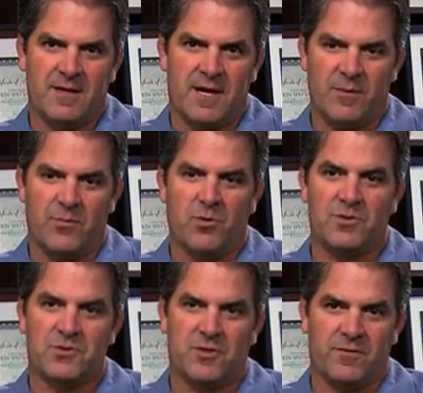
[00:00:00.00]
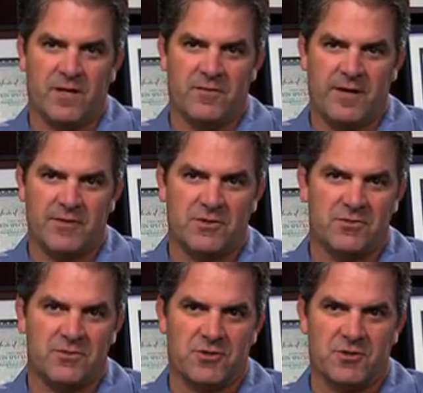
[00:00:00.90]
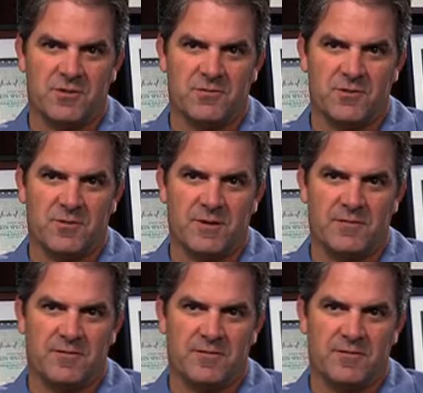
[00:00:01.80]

I'm a board-certified vascular surgeon with about